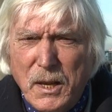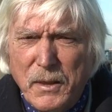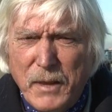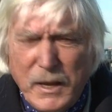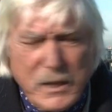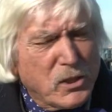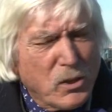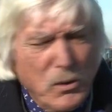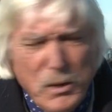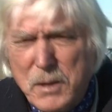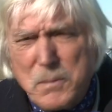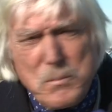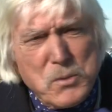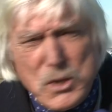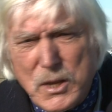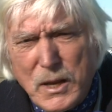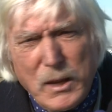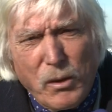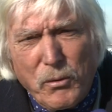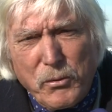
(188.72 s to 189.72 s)
They do it
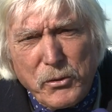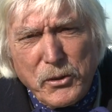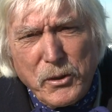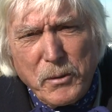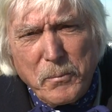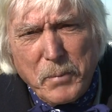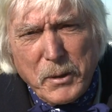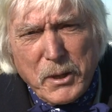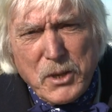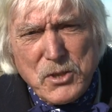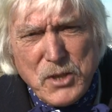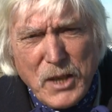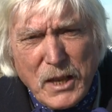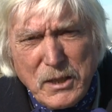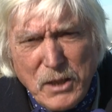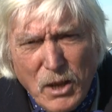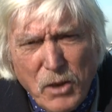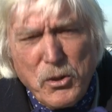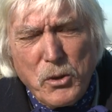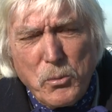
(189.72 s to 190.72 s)
themselves because they
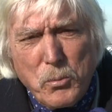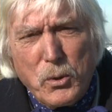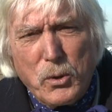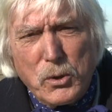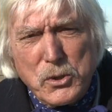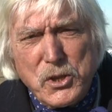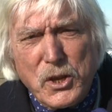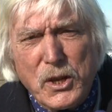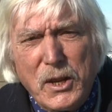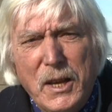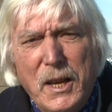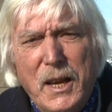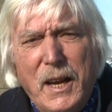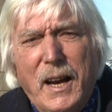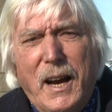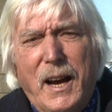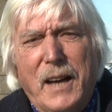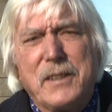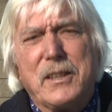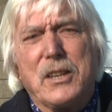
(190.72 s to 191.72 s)
know the water.
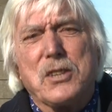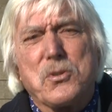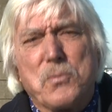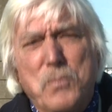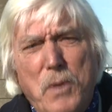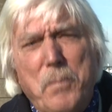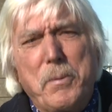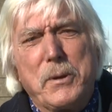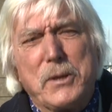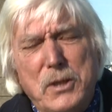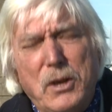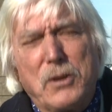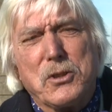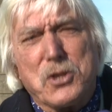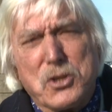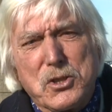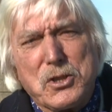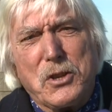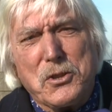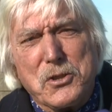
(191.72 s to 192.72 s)
And as Robin
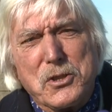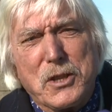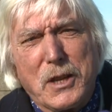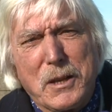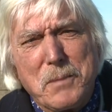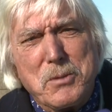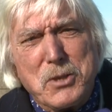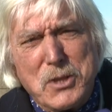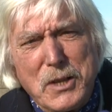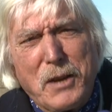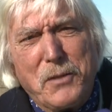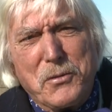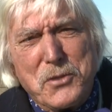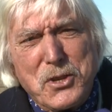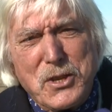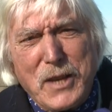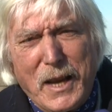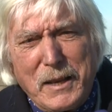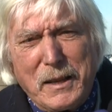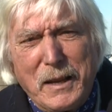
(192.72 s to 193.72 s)
Knox Johnston himself
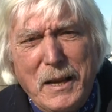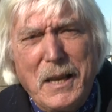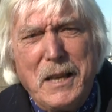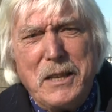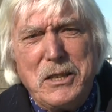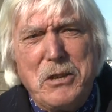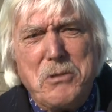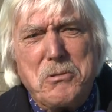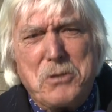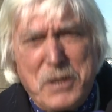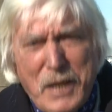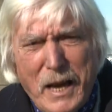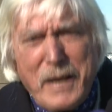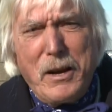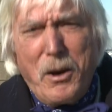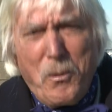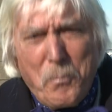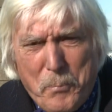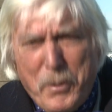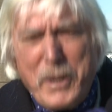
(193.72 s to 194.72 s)
said, you
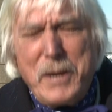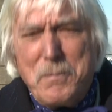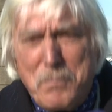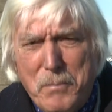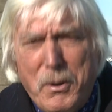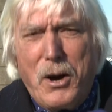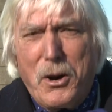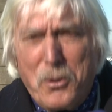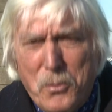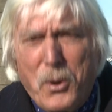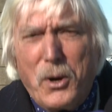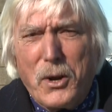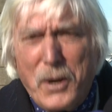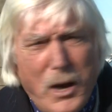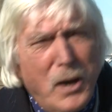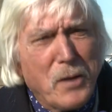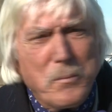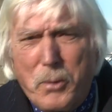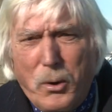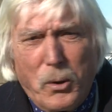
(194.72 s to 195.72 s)
cannot beat Mark 1
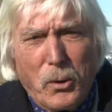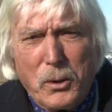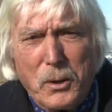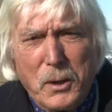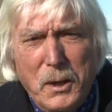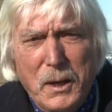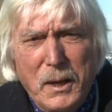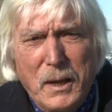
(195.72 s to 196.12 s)
eyeball.